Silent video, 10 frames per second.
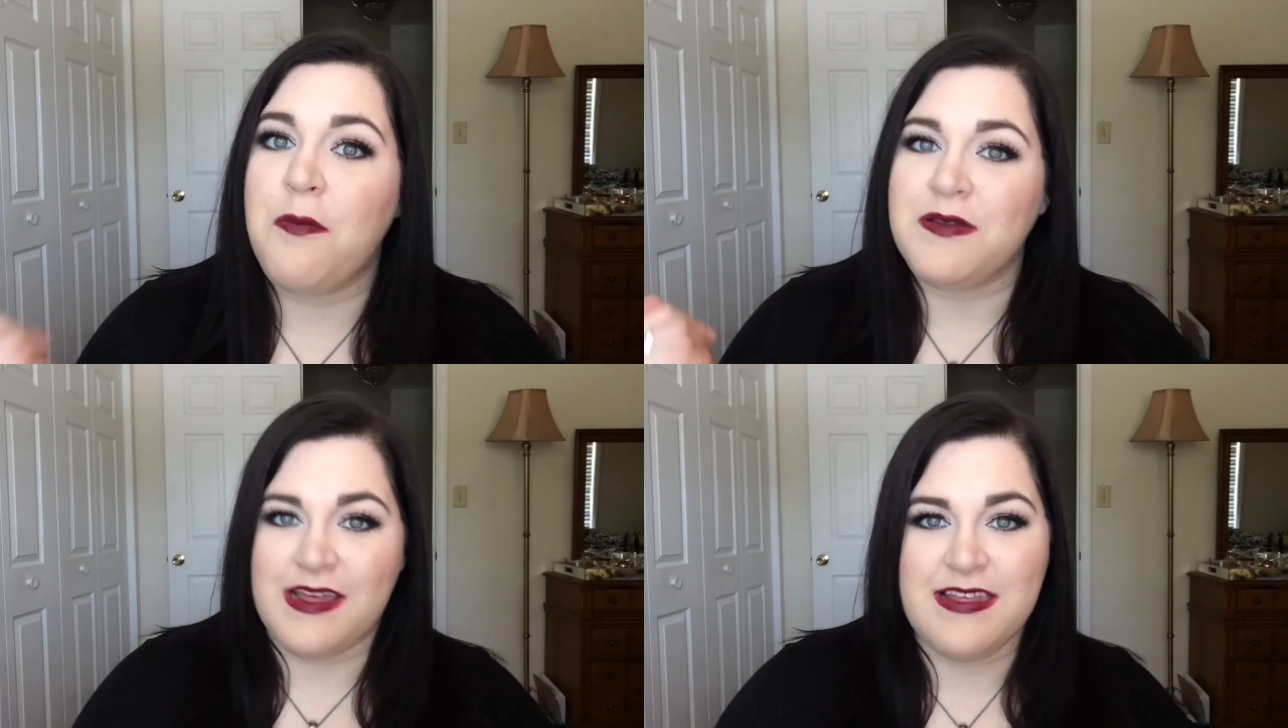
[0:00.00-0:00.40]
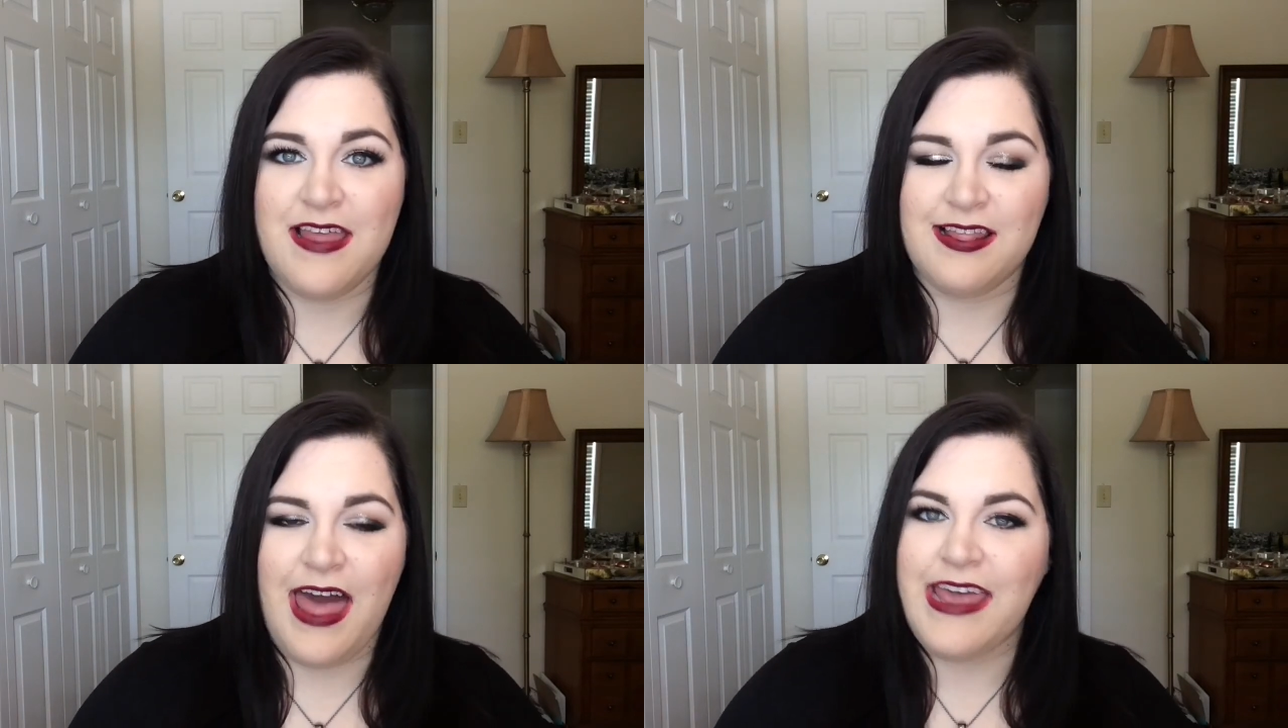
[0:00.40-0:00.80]
please
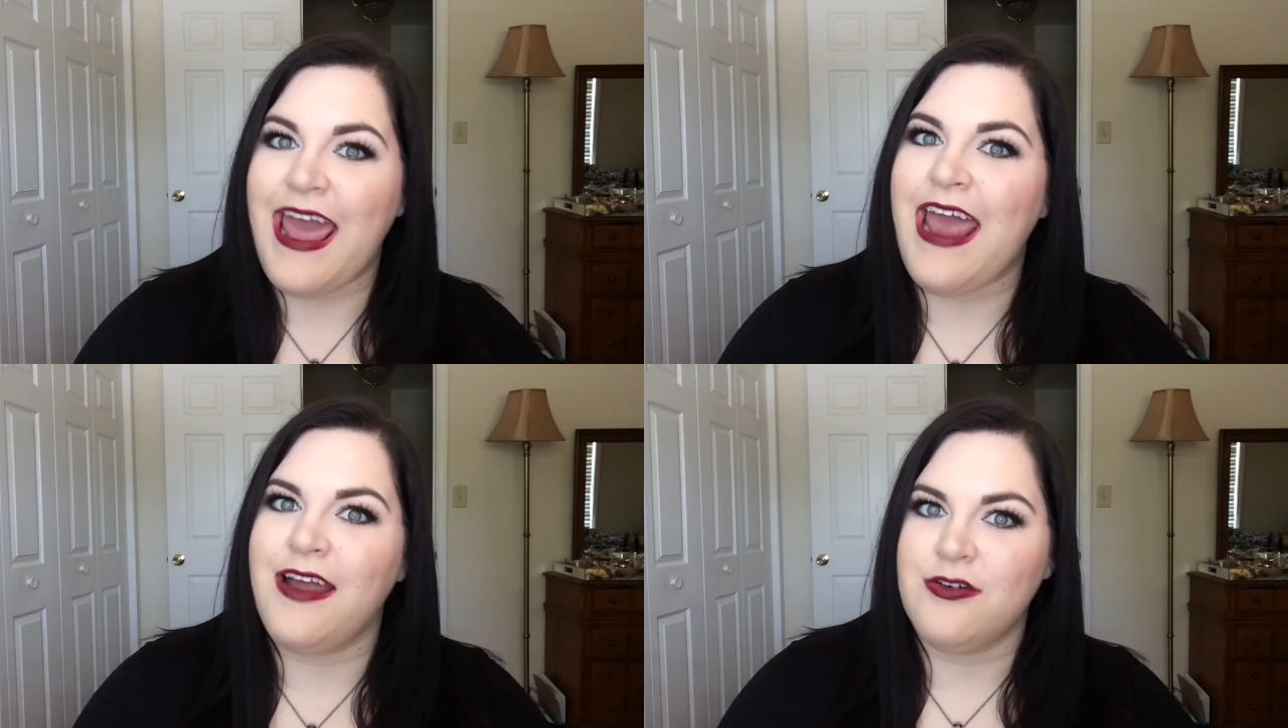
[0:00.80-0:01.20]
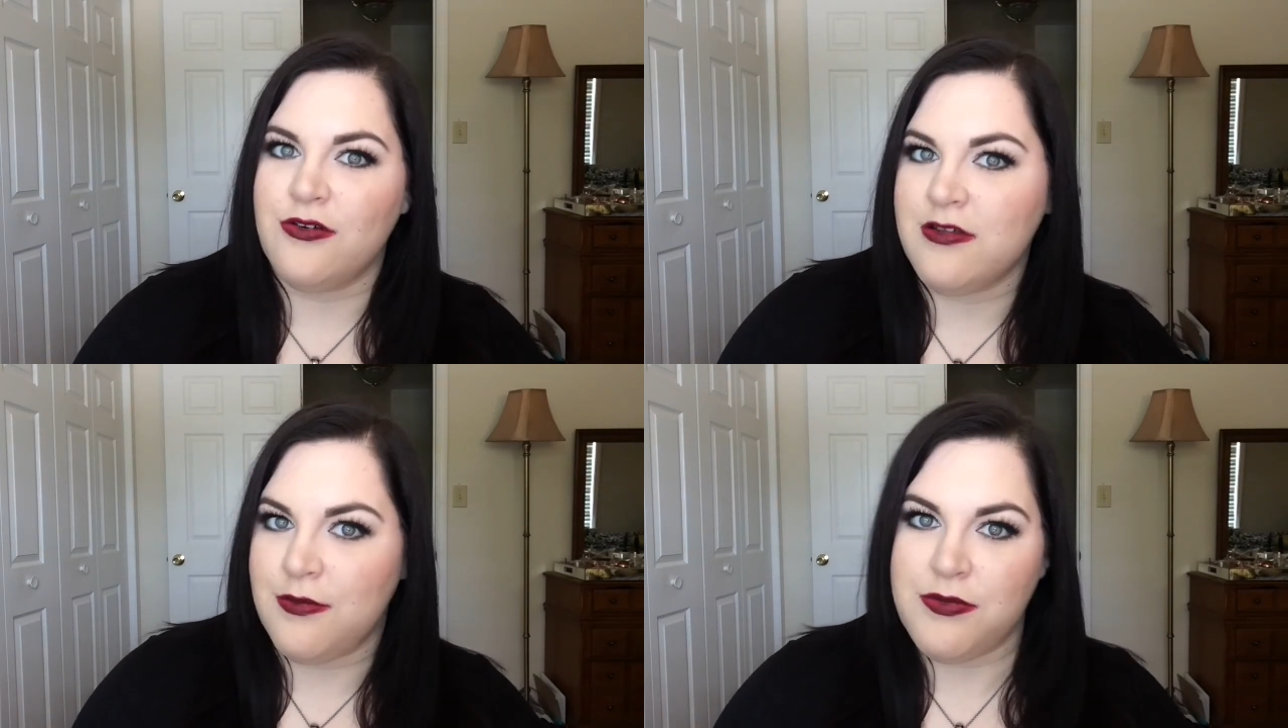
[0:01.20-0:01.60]
hit like and
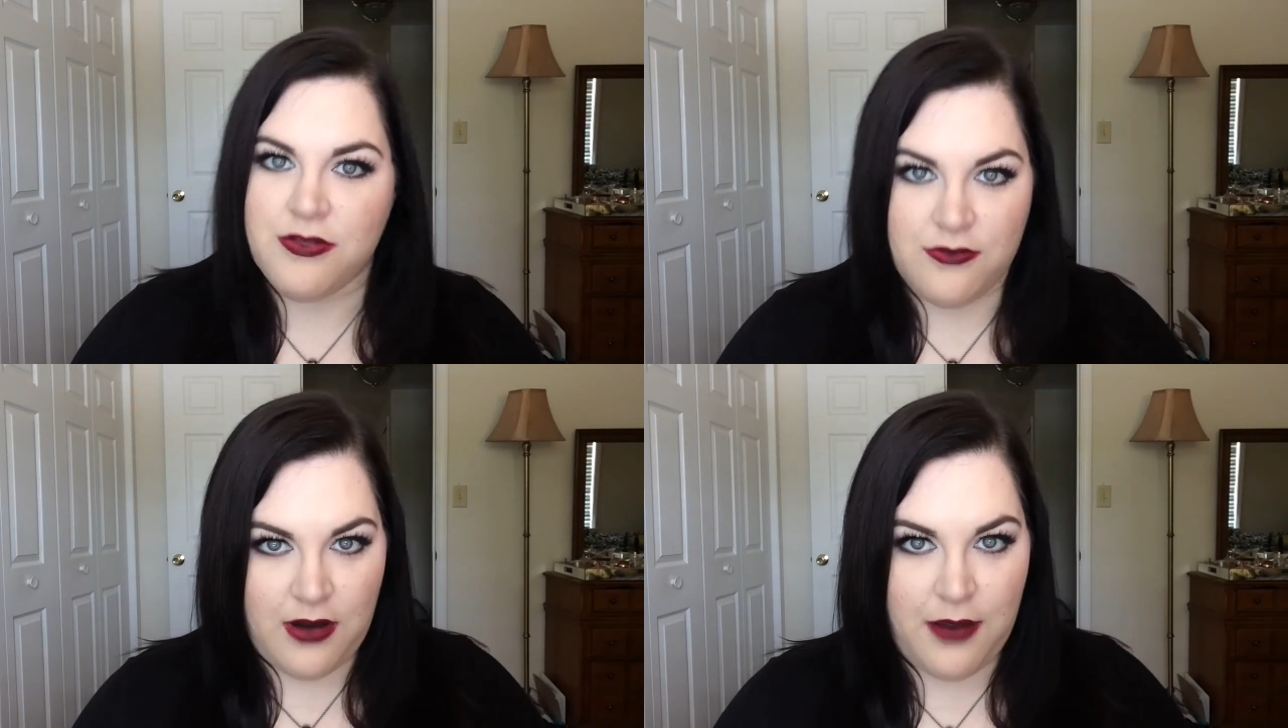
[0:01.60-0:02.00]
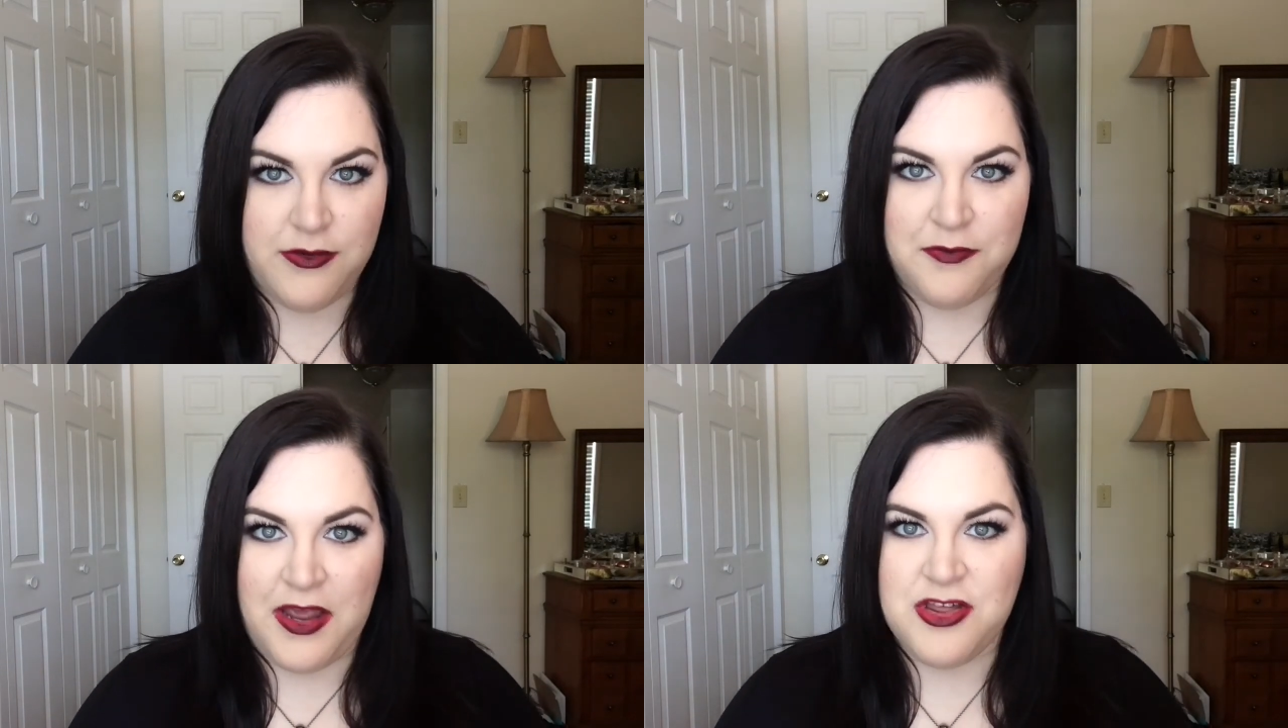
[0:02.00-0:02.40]
or subscribe
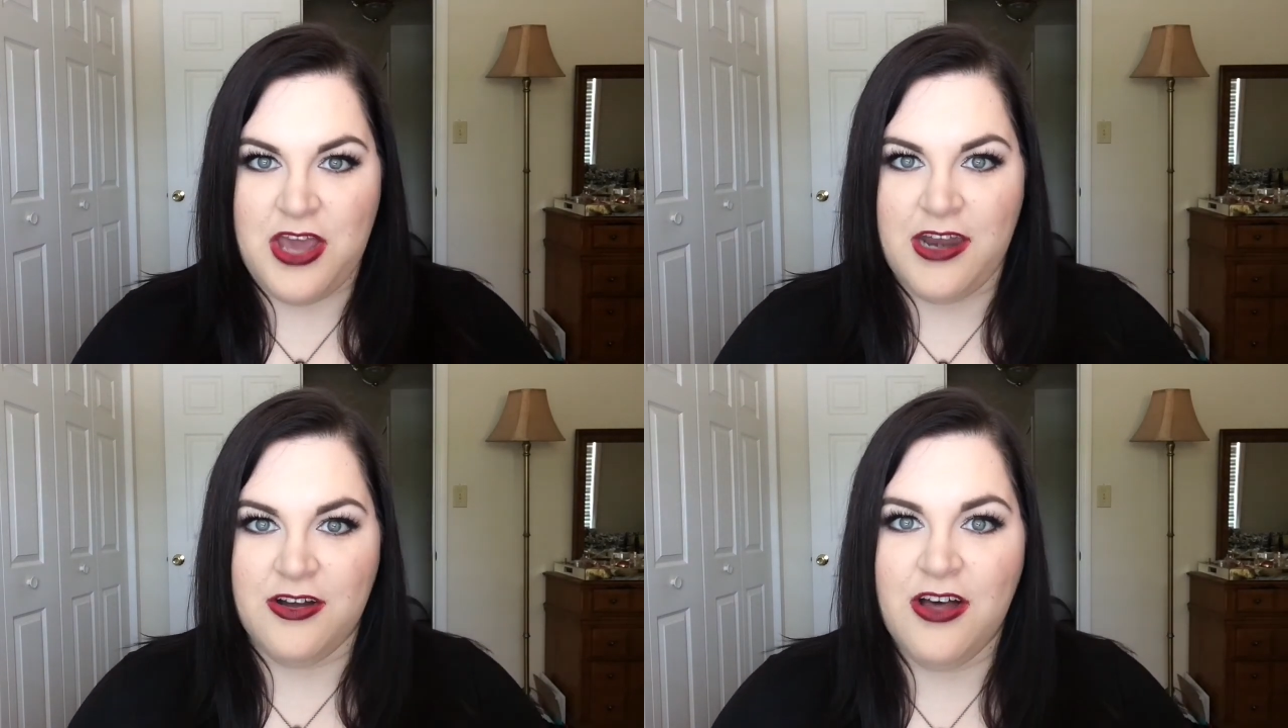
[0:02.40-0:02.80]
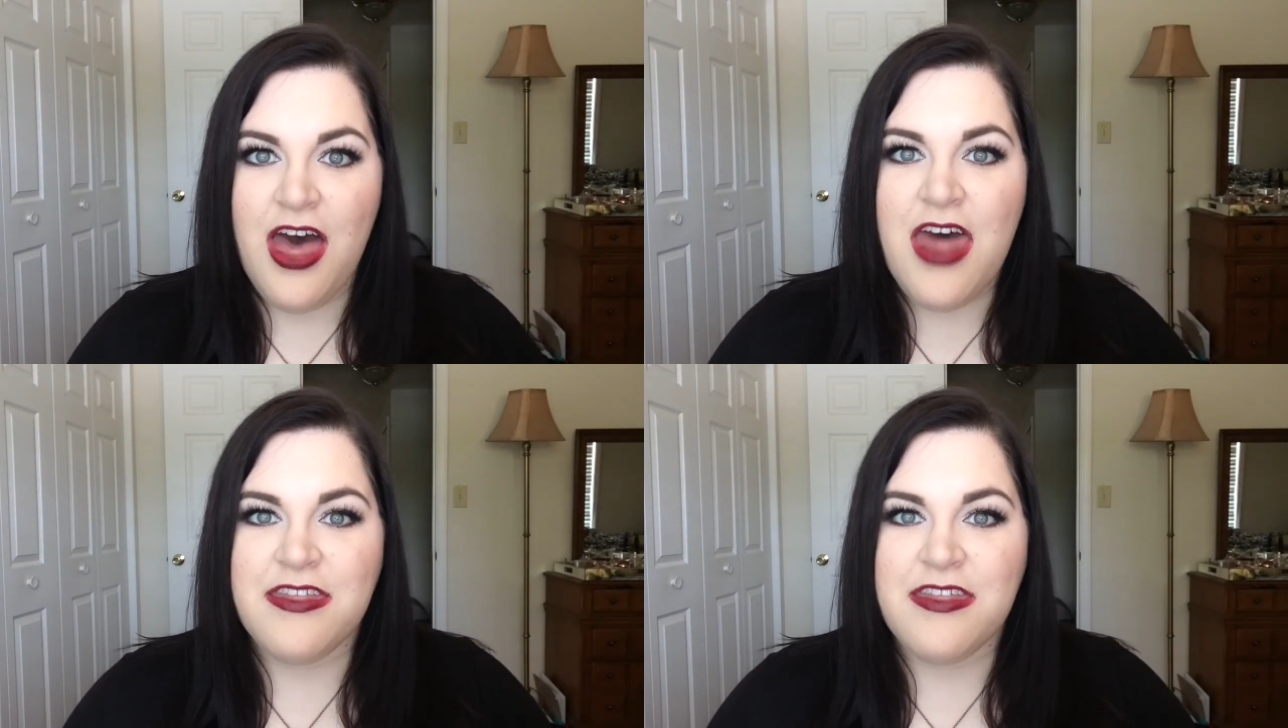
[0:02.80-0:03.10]
to my channel.